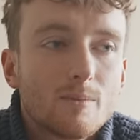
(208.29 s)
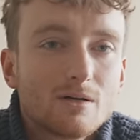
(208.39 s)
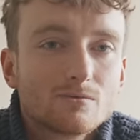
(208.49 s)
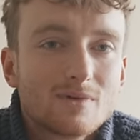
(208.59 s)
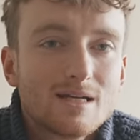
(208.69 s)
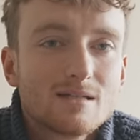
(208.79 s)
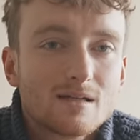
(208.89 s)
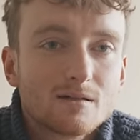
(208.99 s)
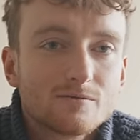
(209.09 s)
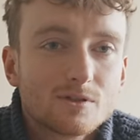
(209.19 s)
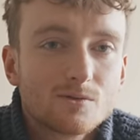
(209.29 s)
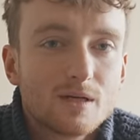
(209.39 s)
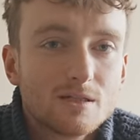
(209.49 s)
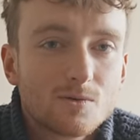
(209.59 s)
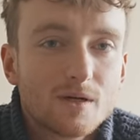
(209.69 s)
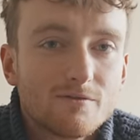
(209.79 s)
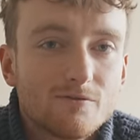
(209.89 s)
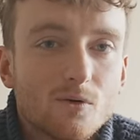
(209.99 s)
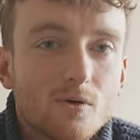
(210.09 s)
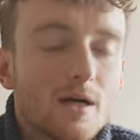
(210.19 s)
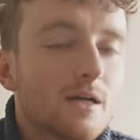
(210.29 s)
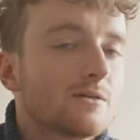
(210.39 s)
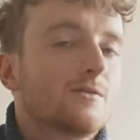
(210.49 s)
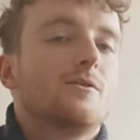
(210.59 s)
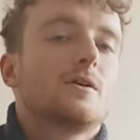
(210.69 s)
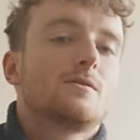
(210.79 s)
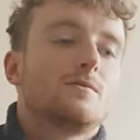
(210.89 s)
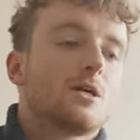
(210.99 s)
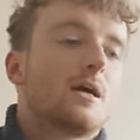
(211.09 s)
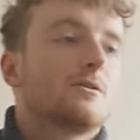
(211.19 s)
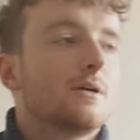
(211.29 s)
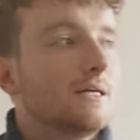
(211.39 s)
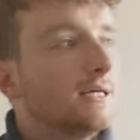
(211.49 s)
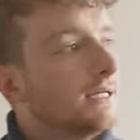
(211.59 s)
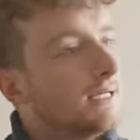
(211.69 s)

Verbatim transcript: about racing for 2024 i know it's the 1st of january